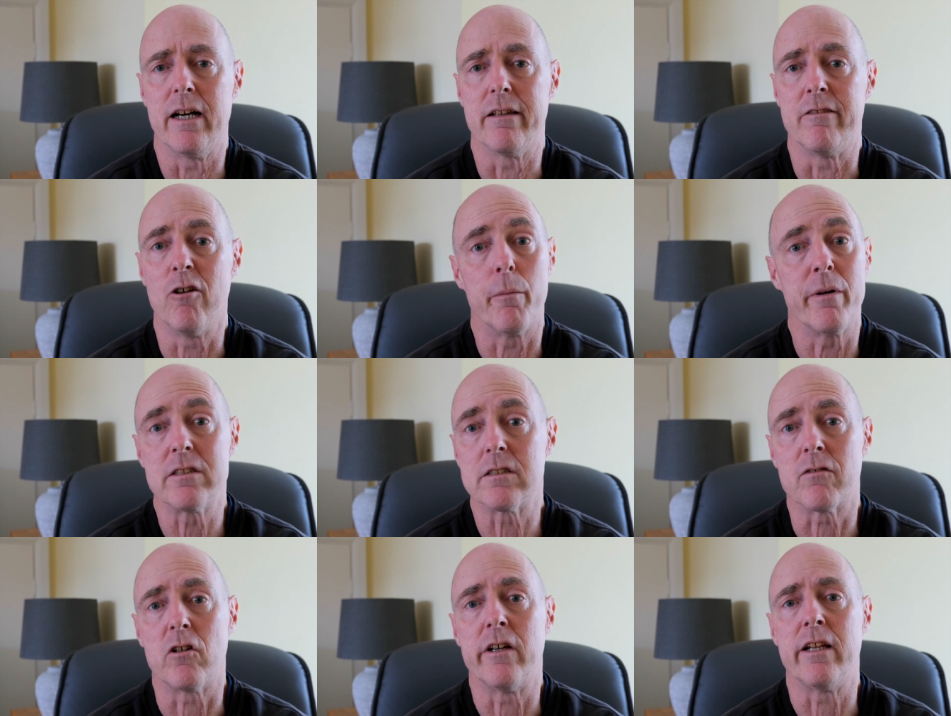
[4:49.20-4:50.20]
Not because
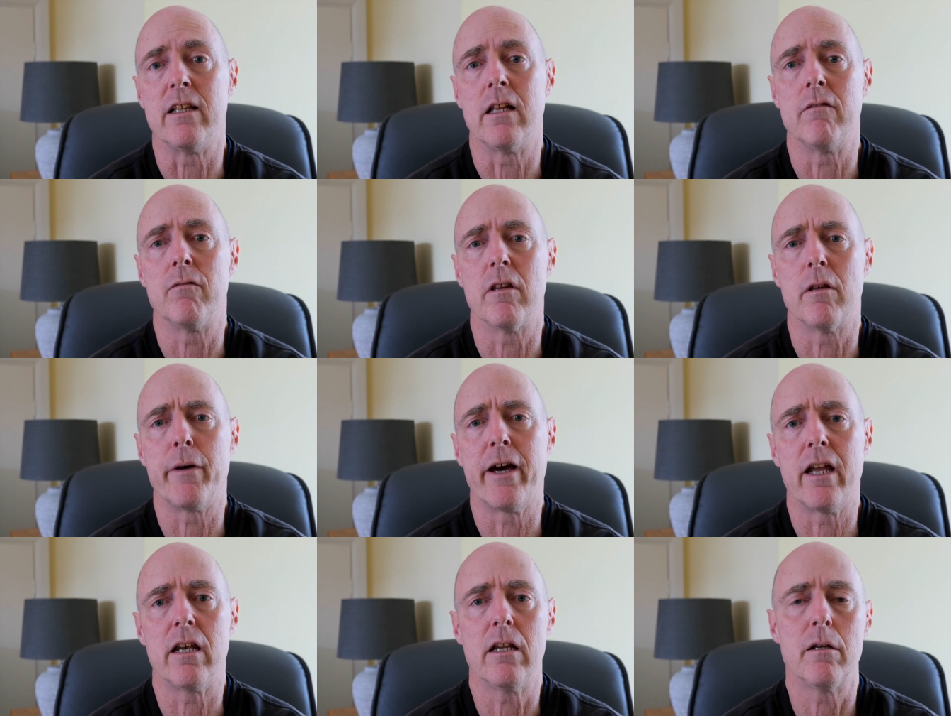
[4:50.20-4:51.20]
I've got any love for the
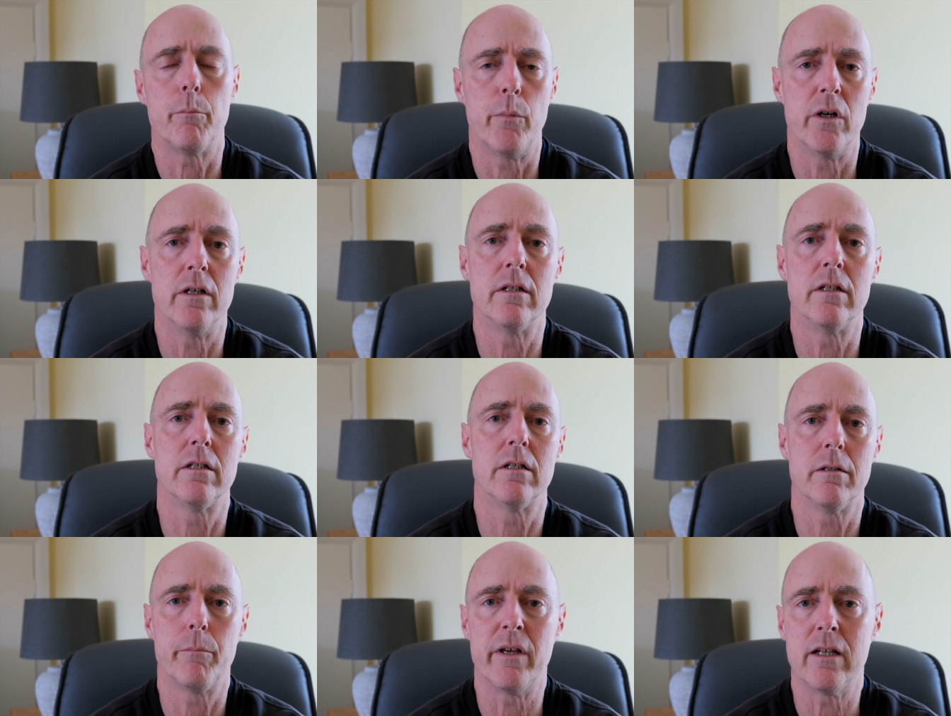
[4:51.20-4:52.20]
man, but
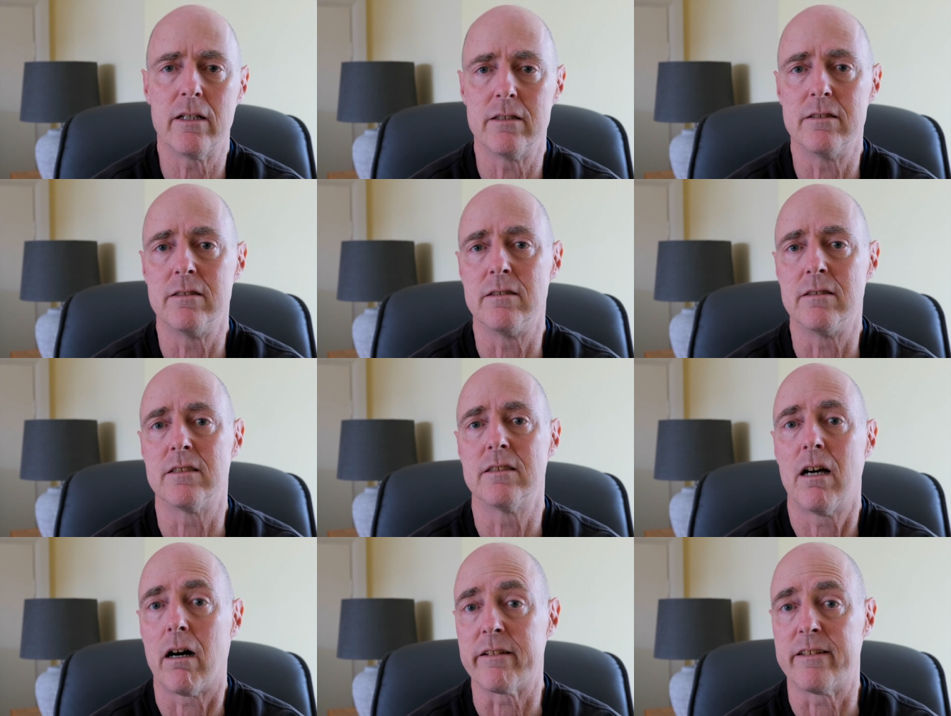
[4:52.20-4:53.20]
because
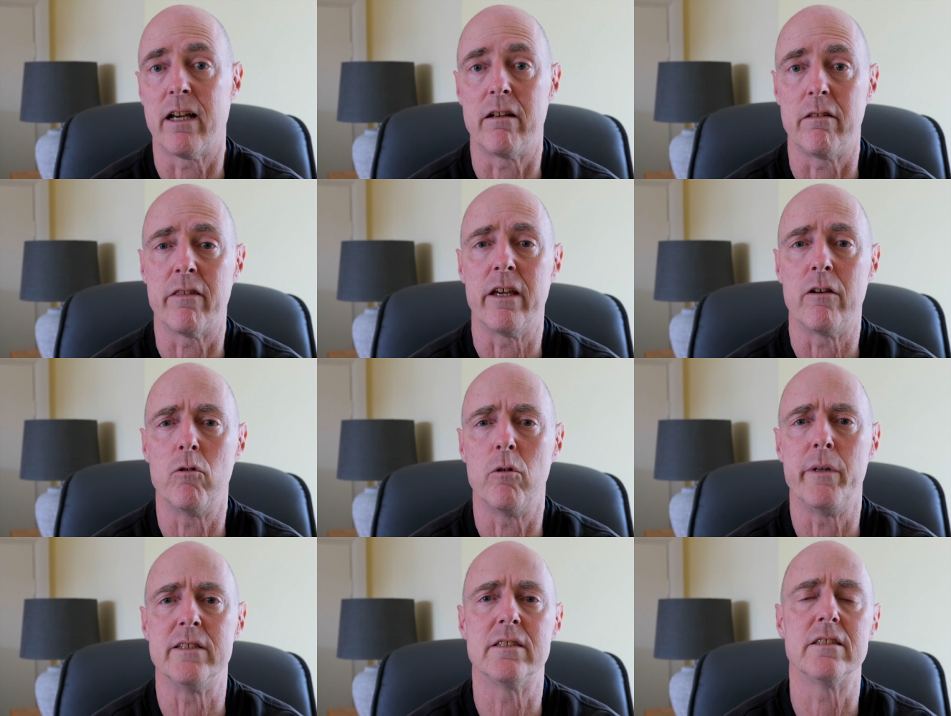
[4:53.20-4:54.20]
I don't think we'll
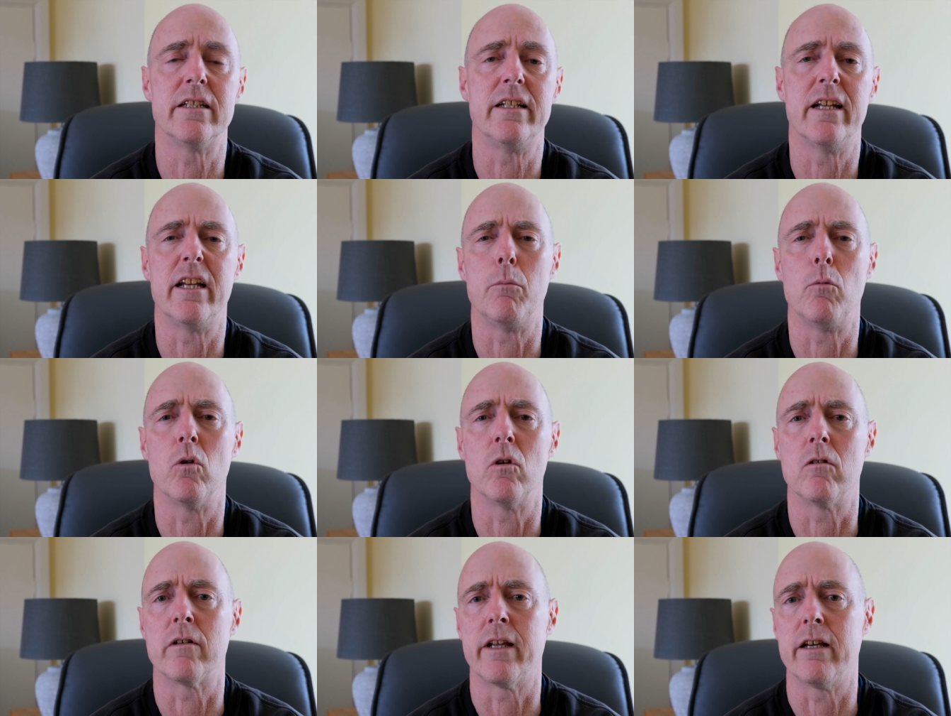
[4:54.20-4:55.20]
be seeing any more
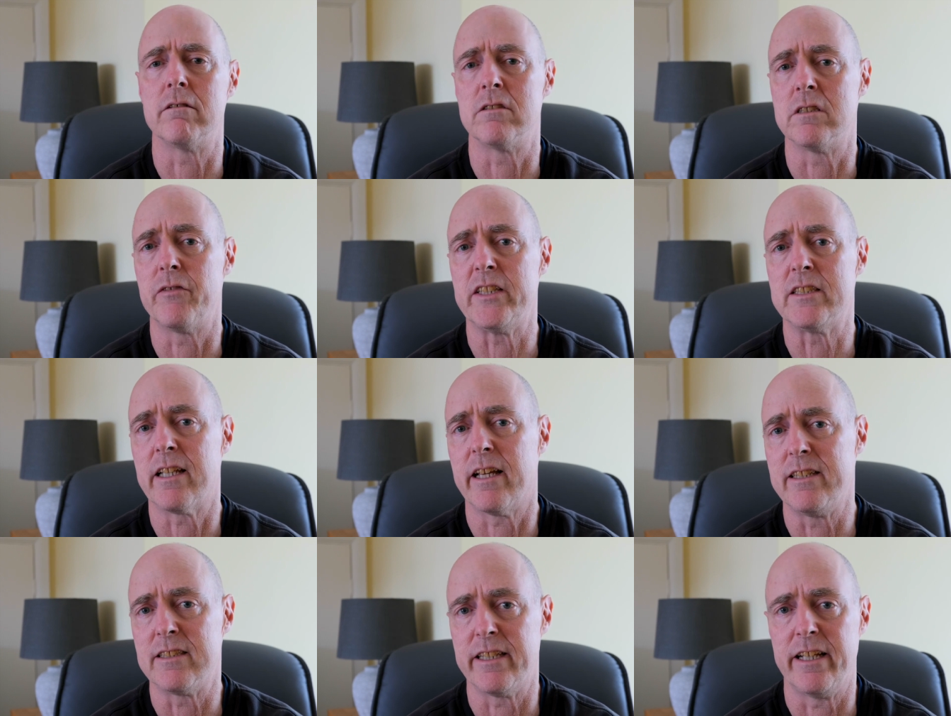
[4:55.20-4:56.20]
lockdowns if he
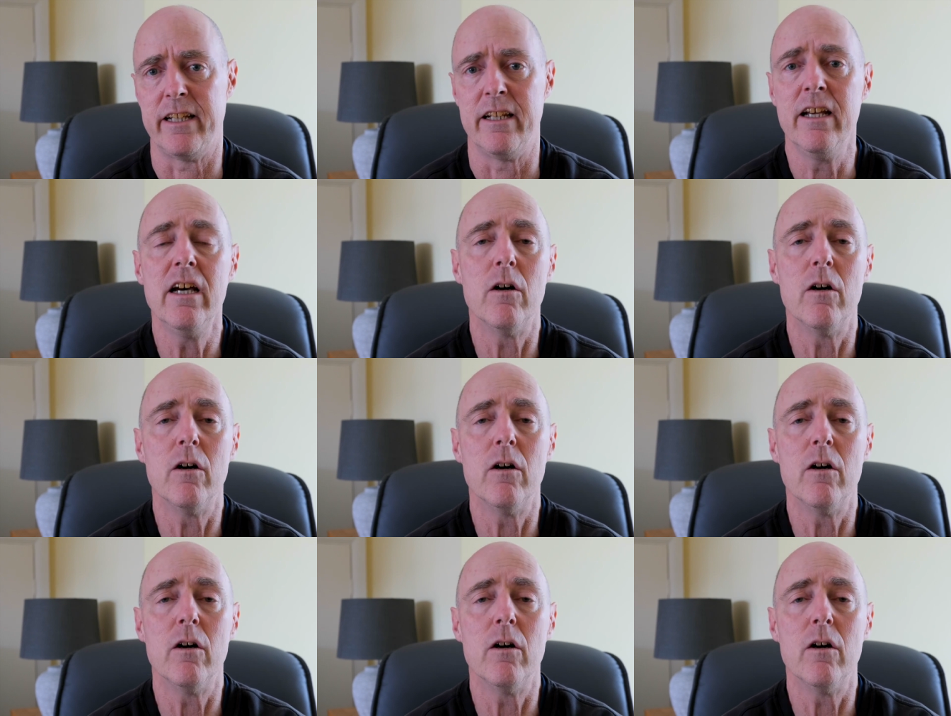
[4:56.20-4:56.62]
stays in.